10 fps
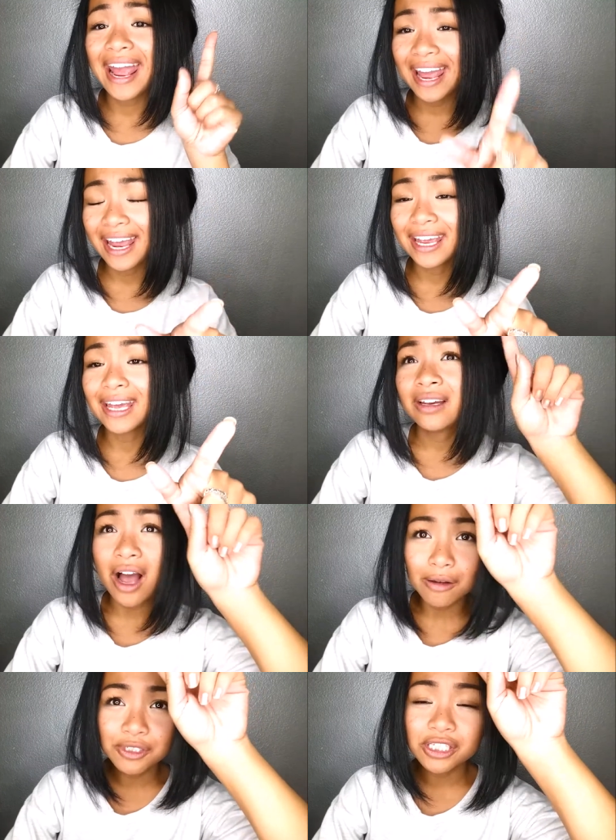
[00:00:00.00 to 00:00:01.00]
a
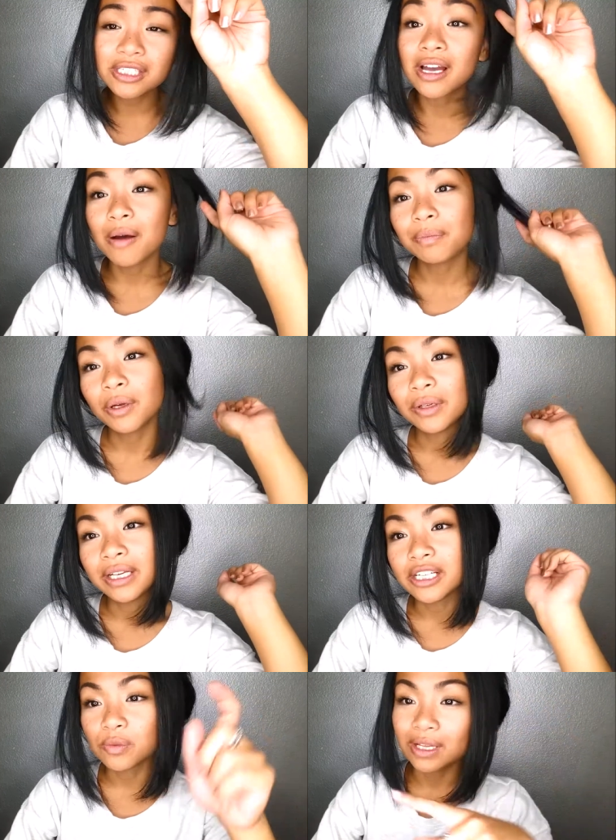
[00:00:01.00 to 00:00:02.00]
option to upload
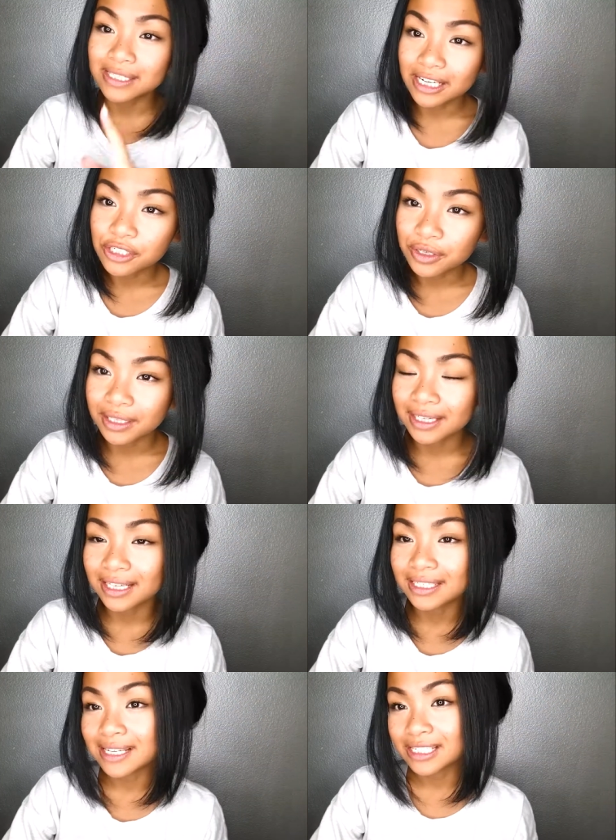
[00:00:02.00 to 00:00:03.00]
it as well as enter it in.
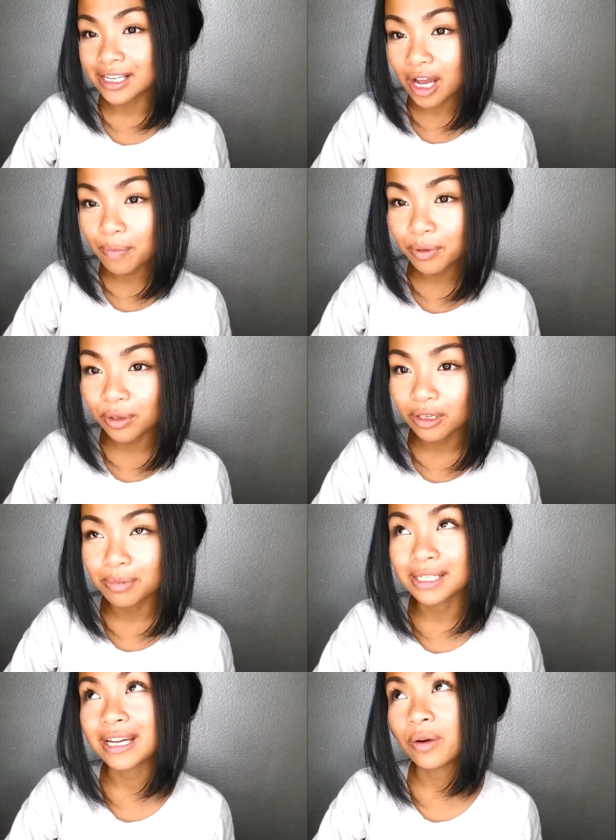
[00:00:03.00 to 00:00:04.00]
I decided to upload it
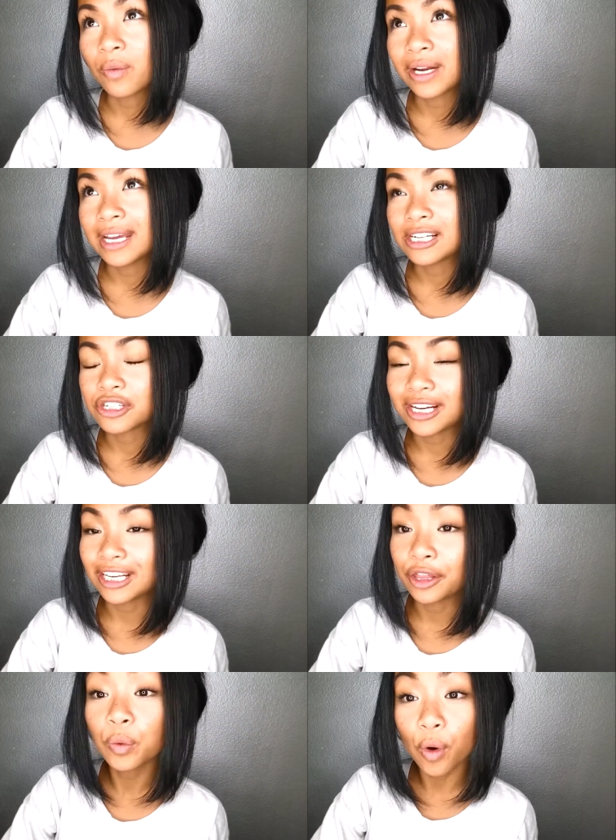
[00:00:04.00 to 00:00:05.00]
because I didn't want to enter
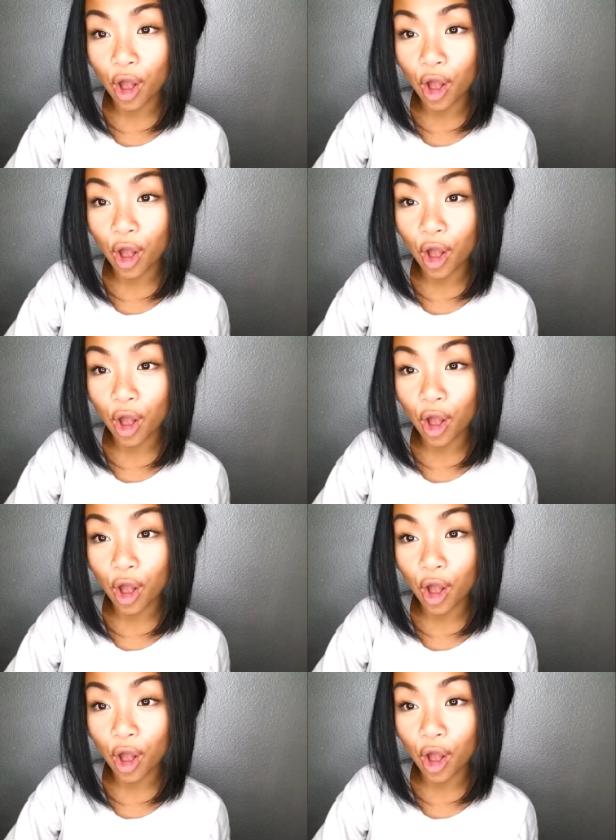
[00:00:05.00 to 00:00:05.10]
anything